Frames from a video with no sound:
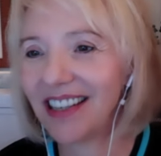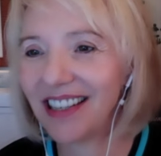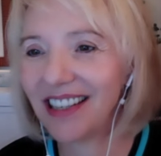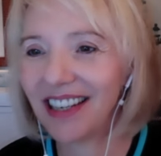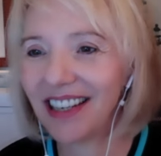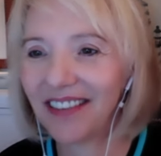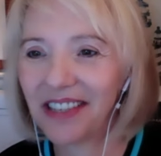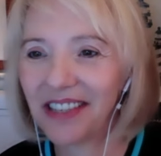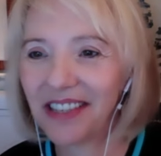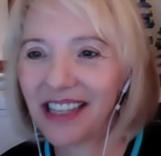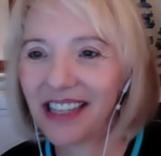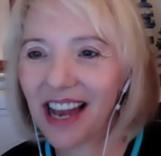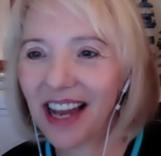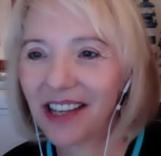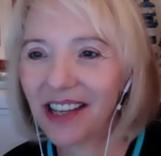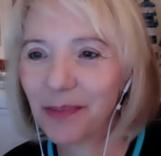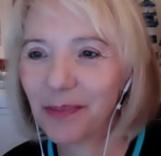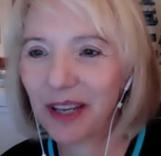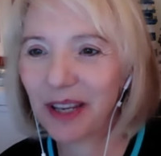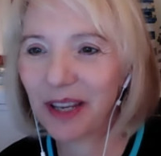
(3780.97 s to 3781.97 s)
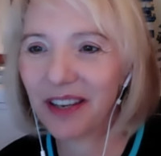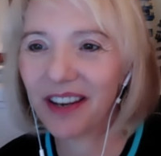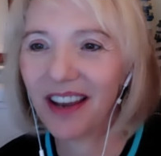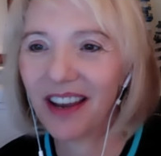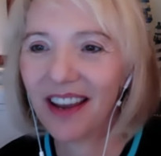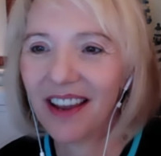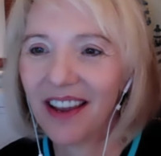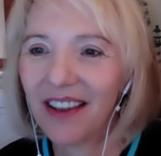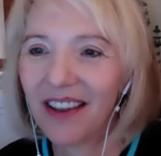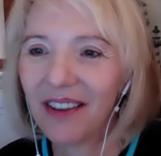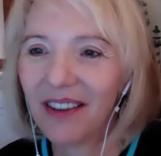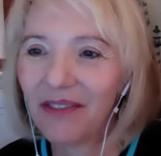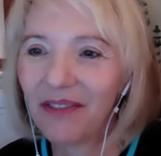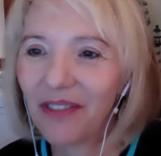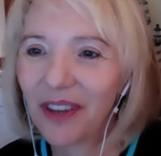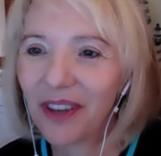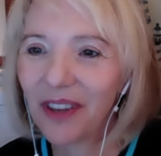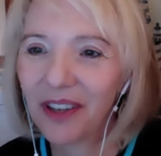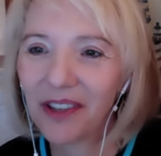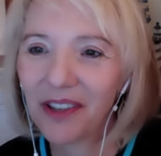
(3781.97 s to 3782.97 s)
of detachment
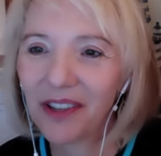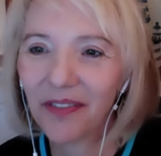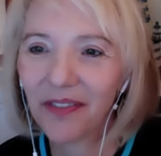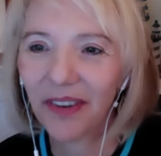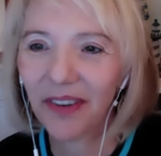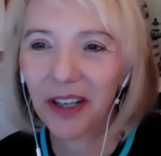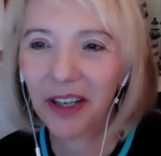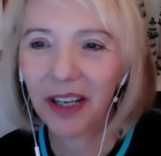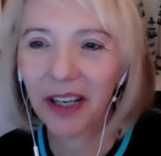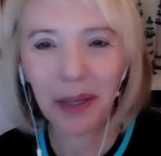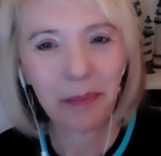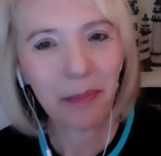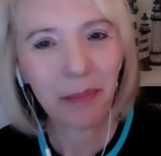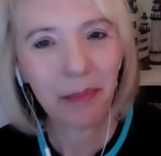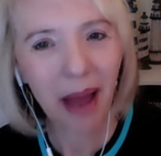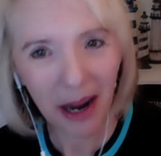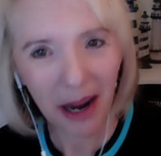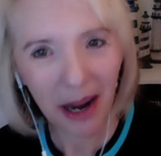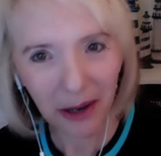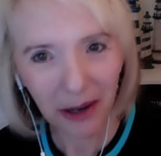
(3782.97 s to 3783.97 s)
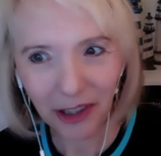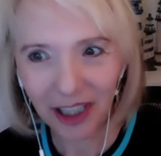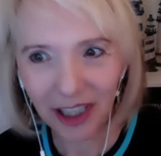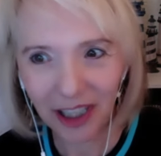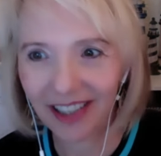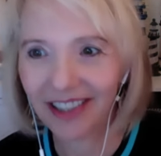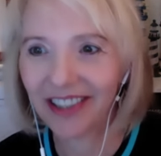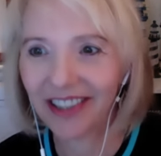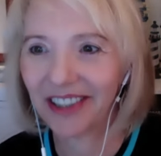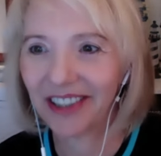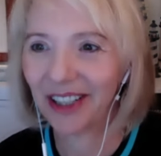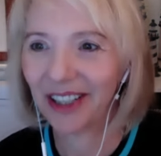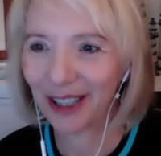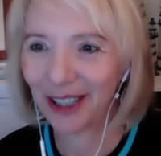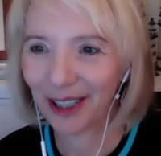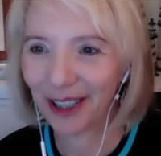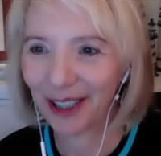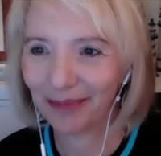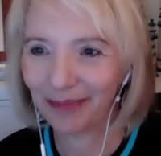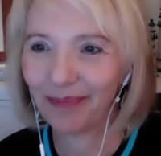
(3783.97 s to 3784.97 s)
feels very empowering to
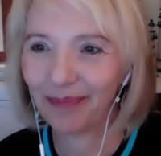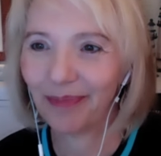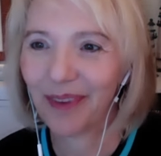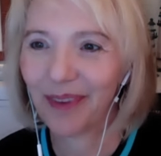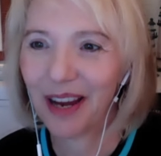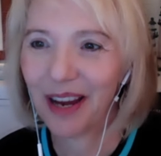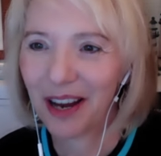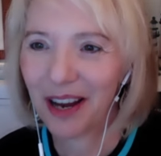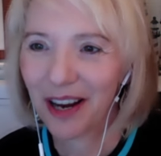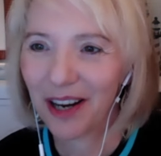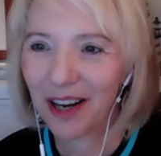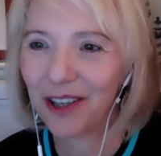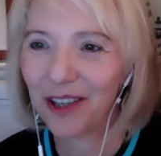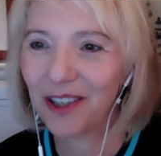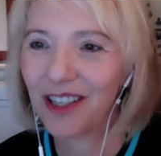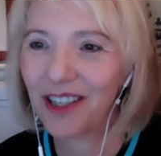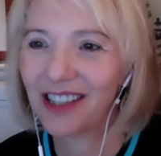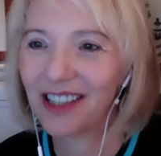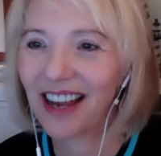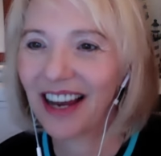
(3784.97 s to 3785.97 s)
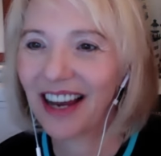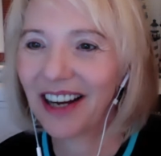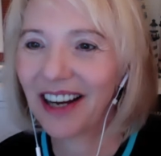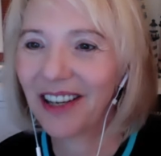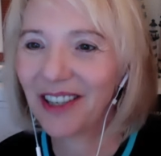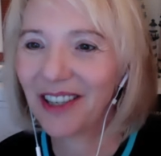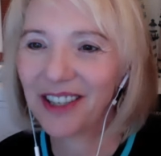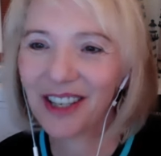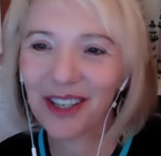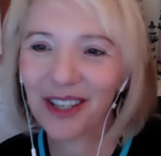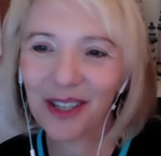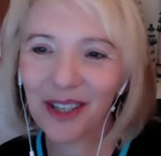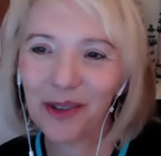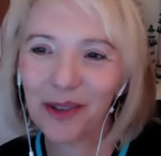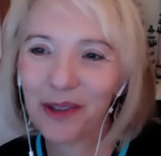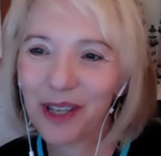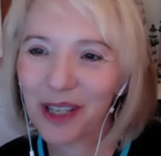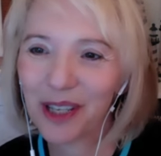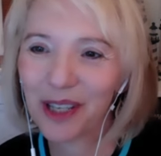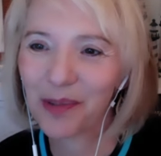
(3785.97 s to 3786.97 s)
her. Her desire is to
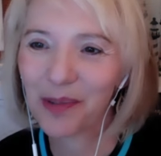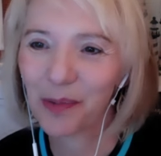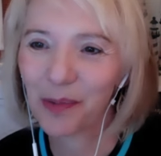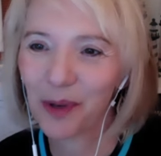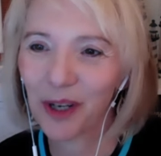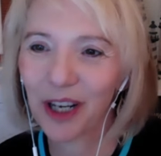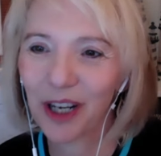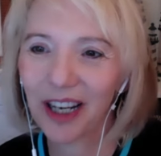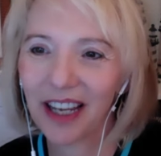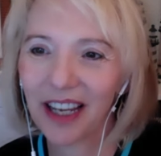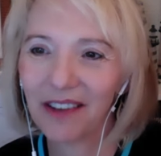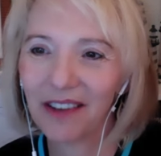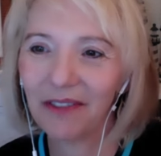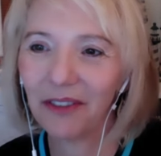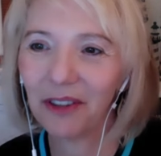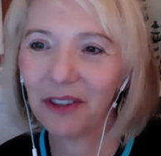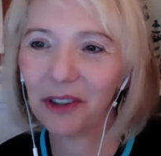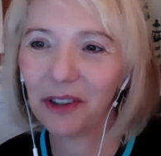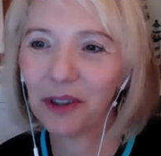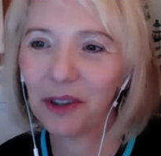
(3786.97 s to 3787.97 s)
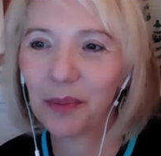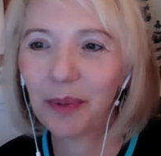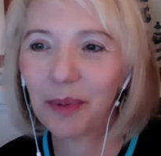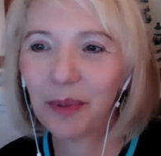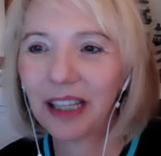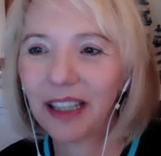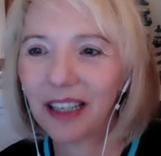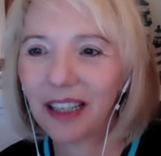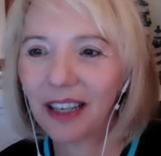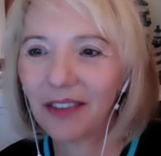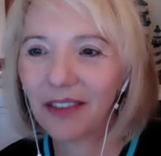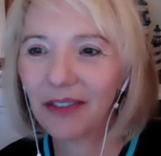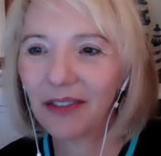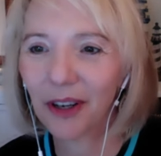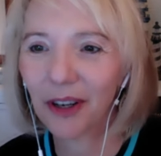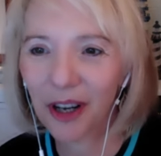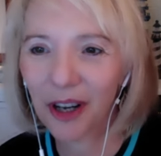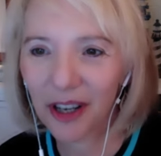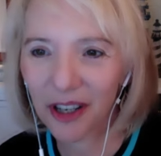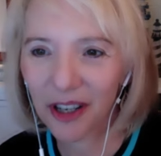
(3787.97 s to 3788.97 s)
do this work, and the vulnerability for
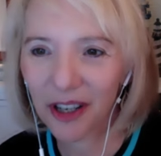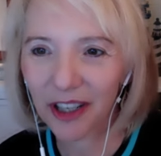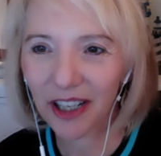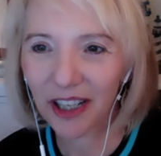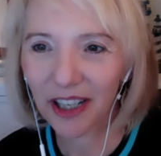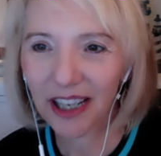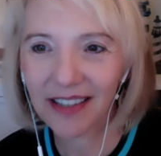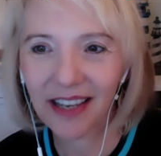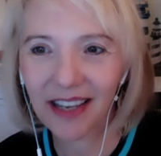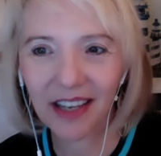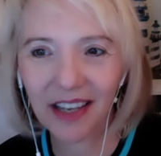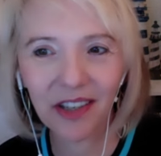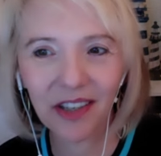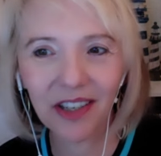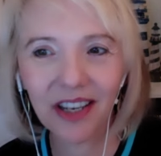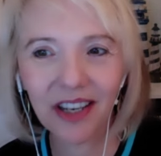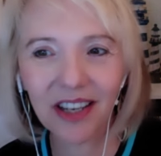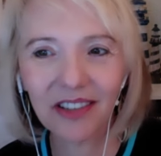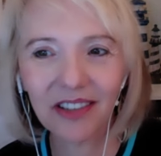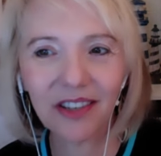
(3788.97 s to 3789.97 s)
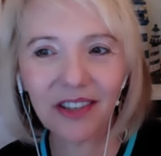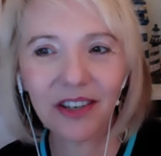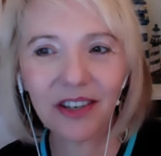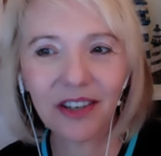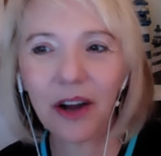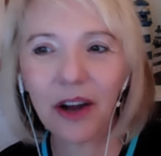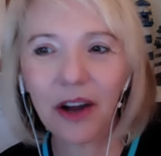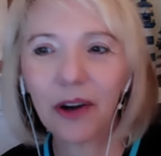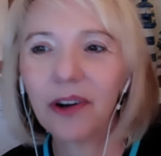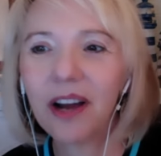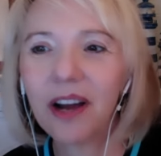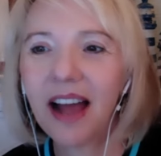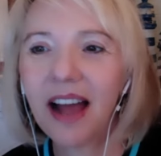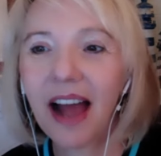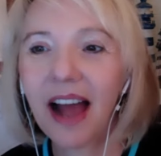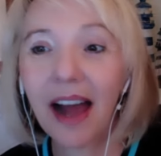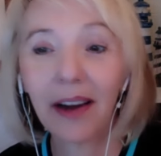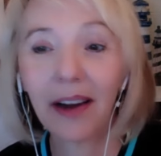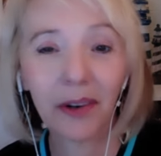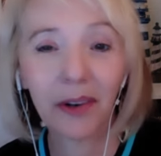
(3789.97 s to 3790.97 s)
her is that she doesn't know
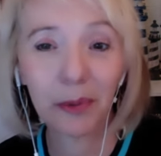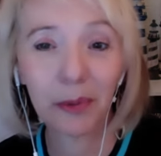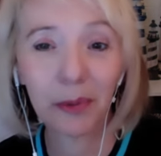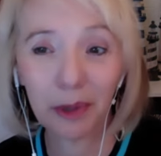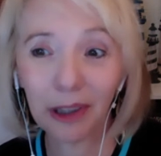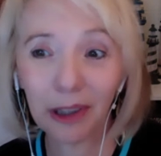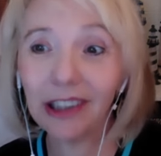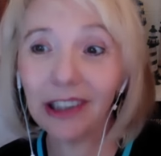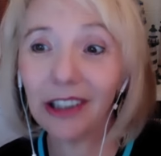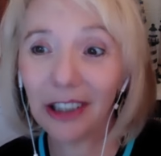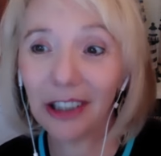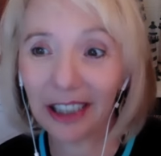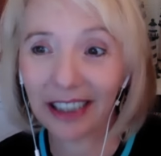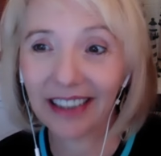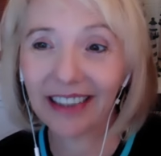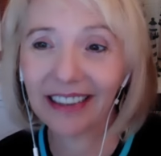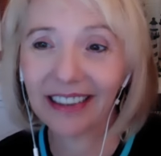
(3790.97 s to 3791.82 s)
how it will look.